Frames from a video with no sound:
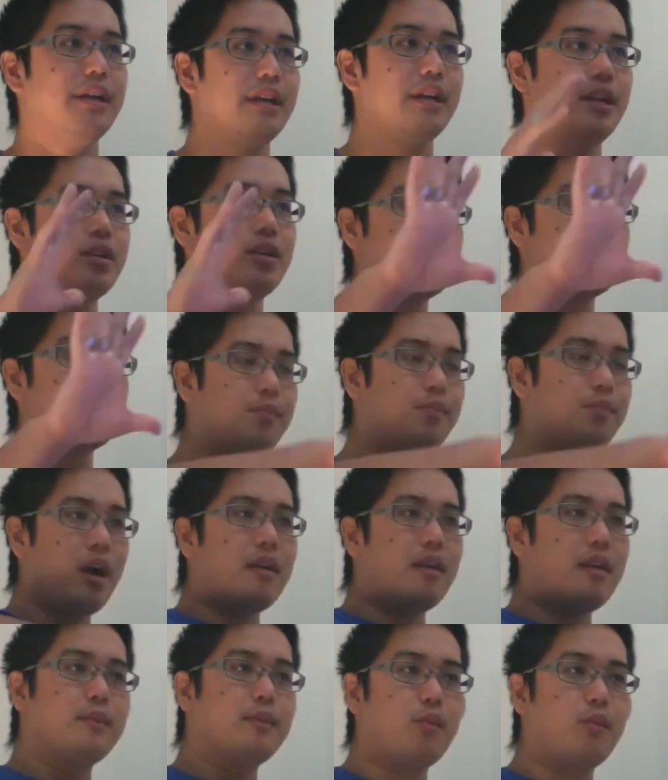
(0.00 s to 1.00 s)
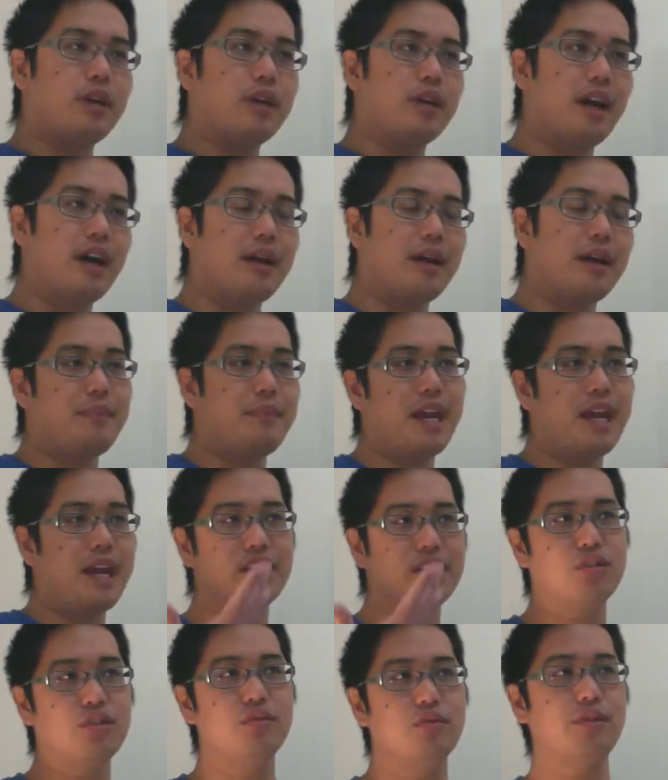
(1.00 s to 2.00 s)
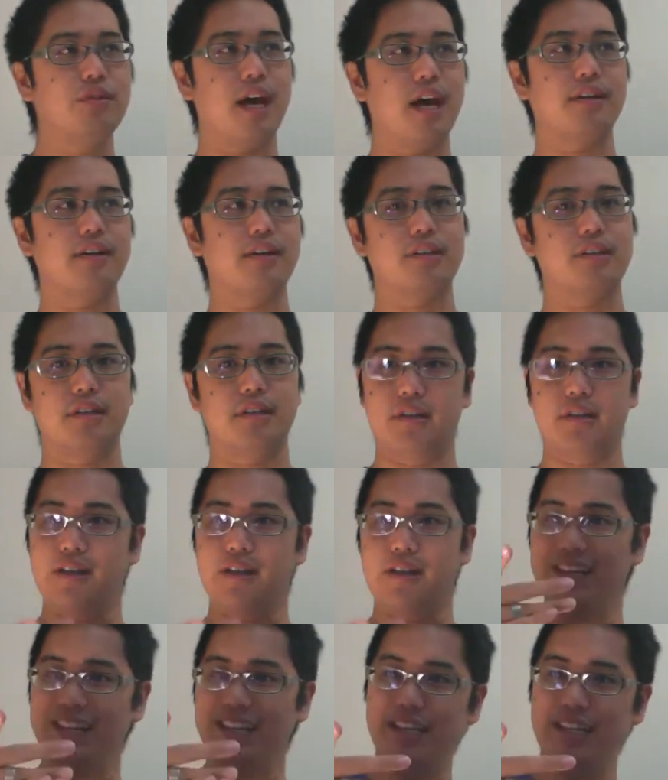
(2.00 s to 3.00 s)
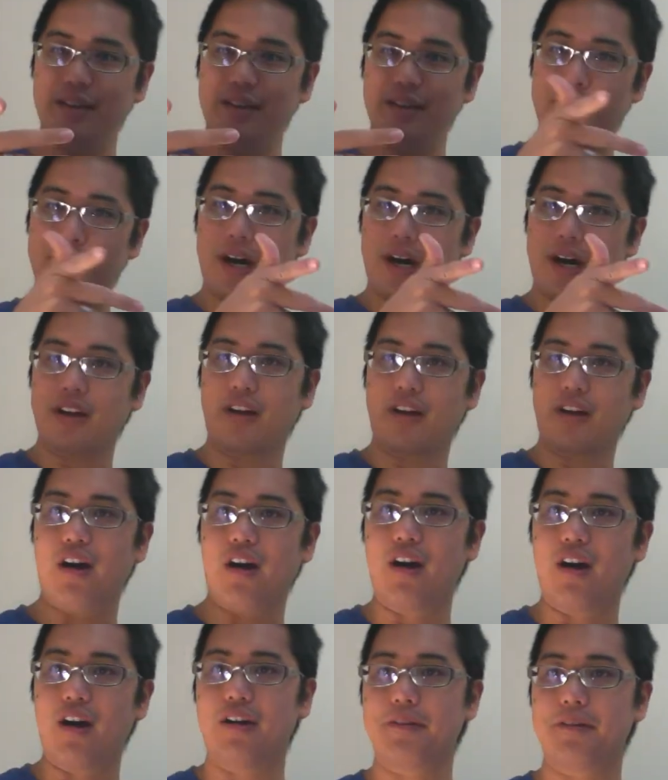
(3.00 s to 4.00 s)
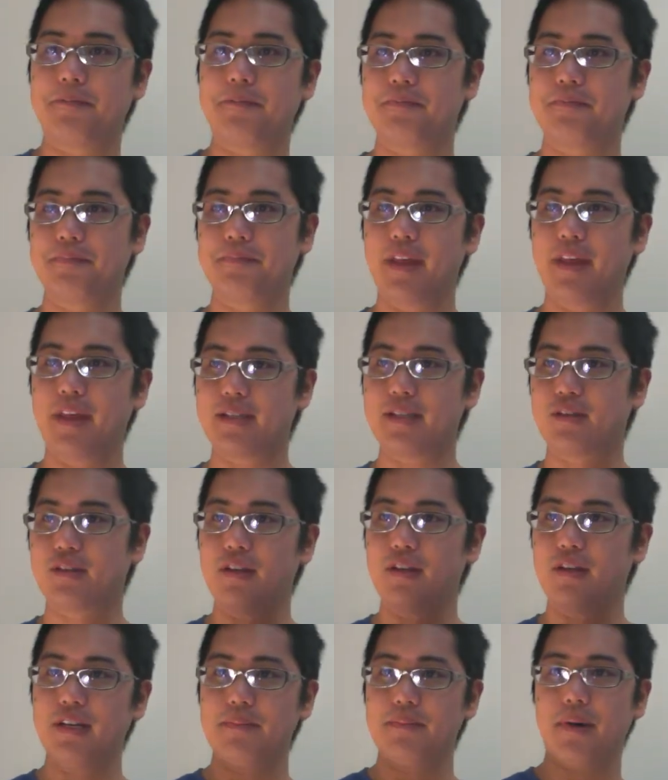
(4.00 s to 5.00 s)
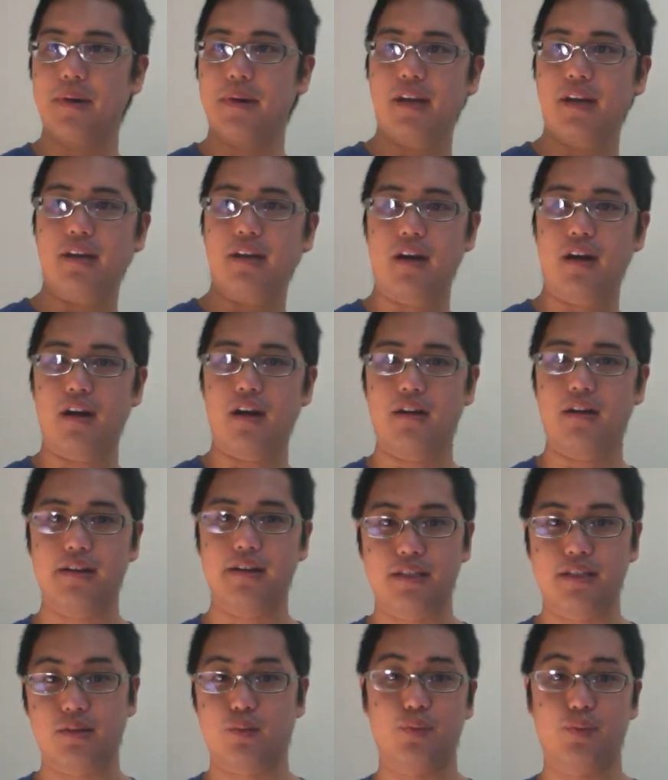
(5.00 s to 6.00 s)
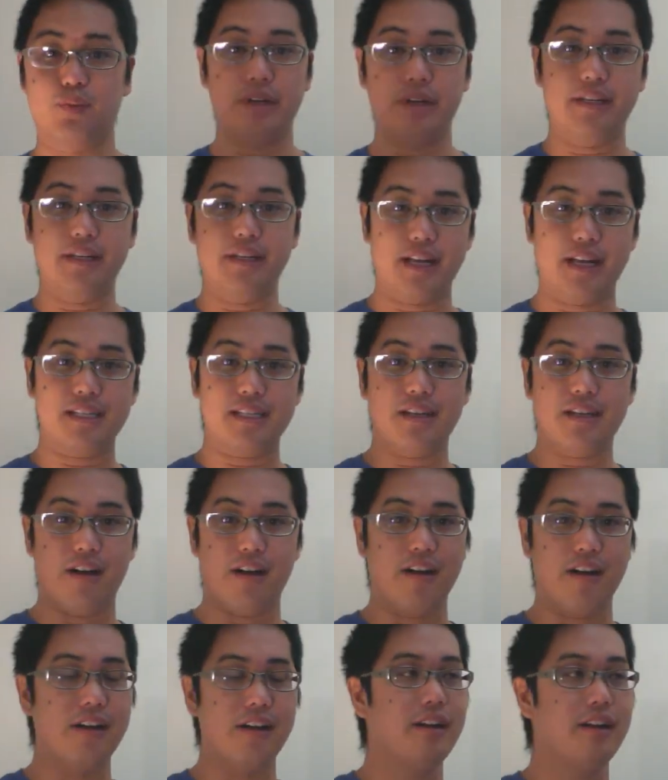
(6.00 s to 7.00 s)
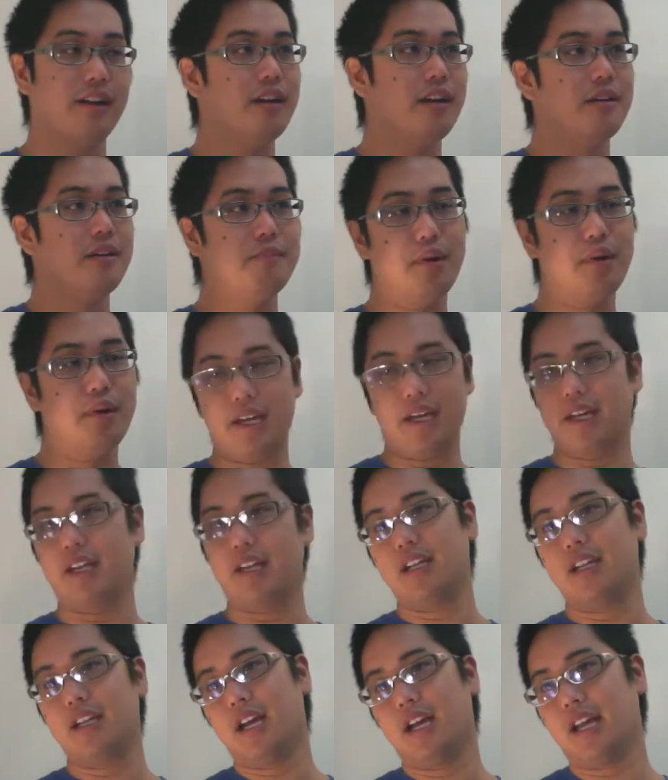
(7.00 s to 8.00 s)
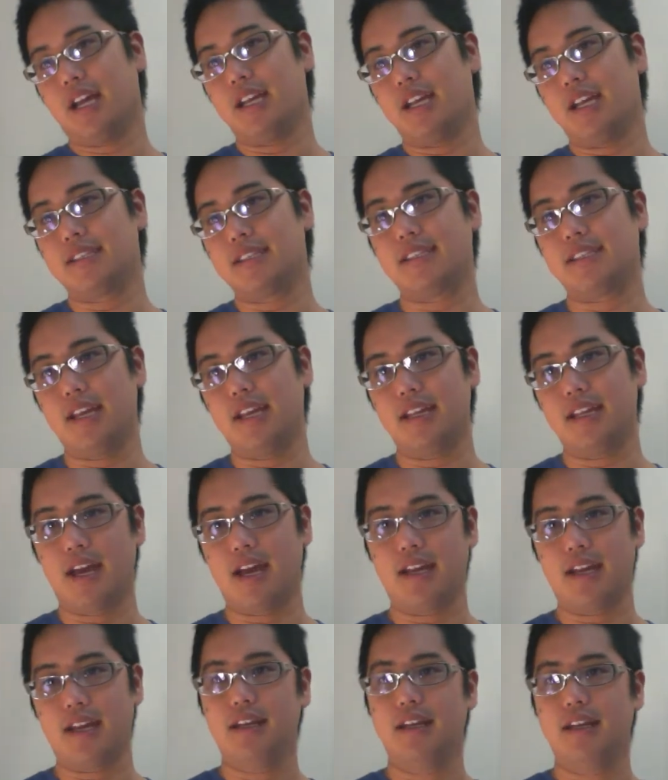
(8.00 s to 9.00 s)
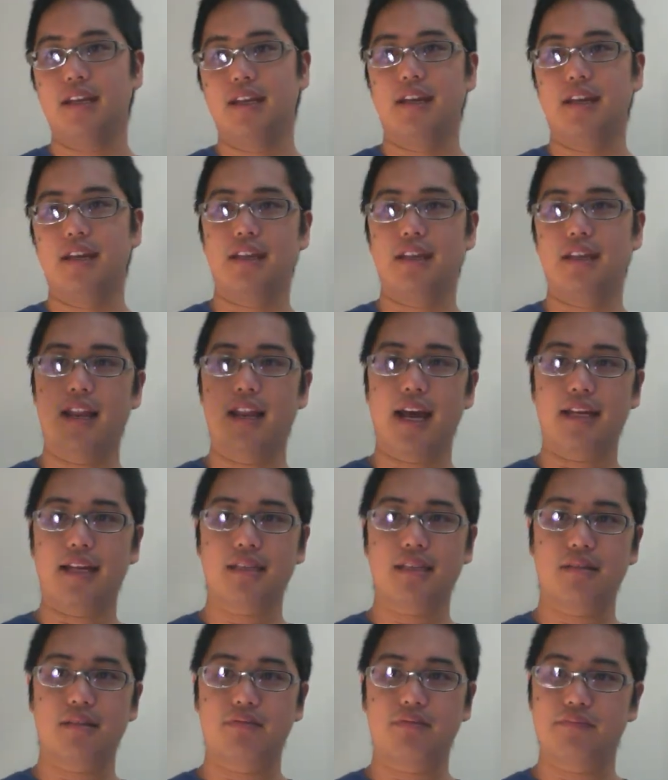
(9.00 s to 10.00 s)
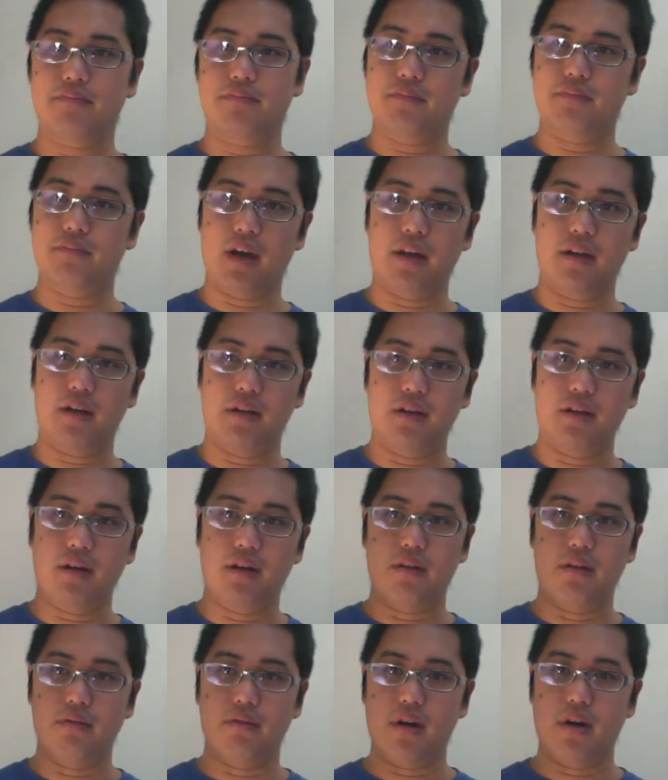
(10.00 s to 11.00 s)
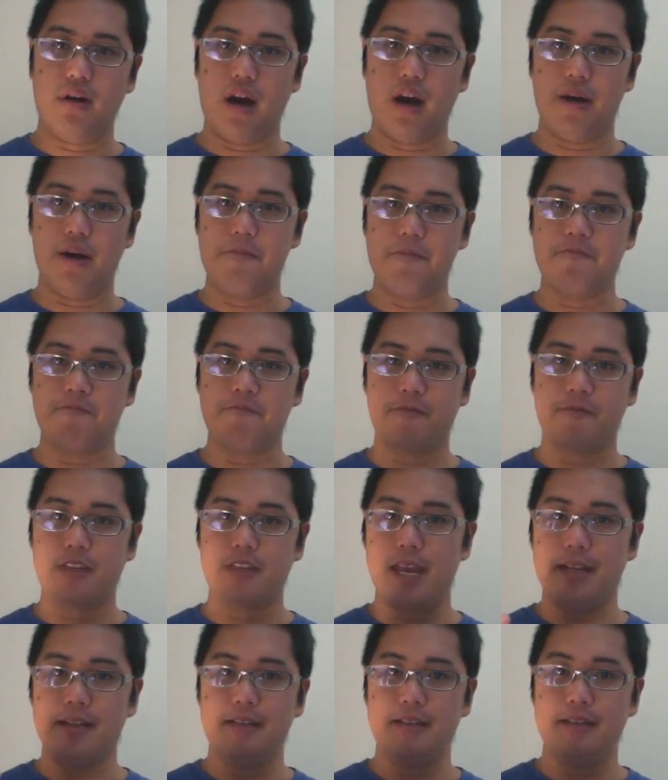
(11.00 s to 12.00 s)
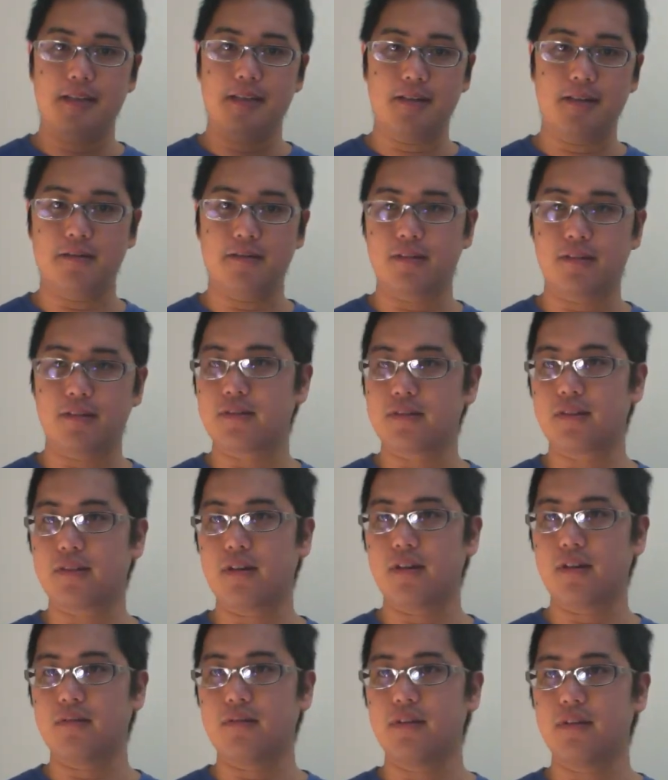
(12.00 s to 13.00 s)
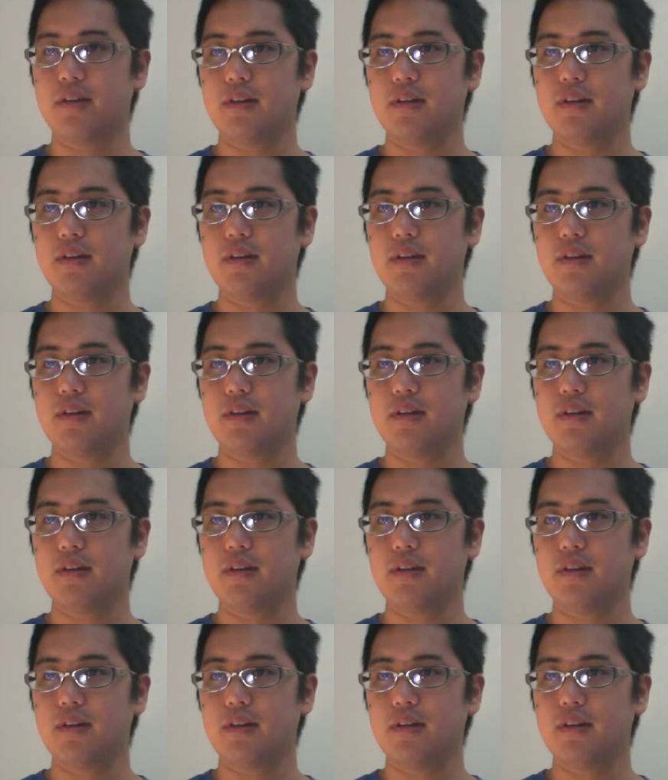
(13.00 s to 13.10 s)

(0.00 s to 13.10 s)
Here's the problem that we got. Back in 2000, Lena bought a car. And so Lena bought a car, and it's a pretty nice car. But I hate to say that in the last, 10 years or so,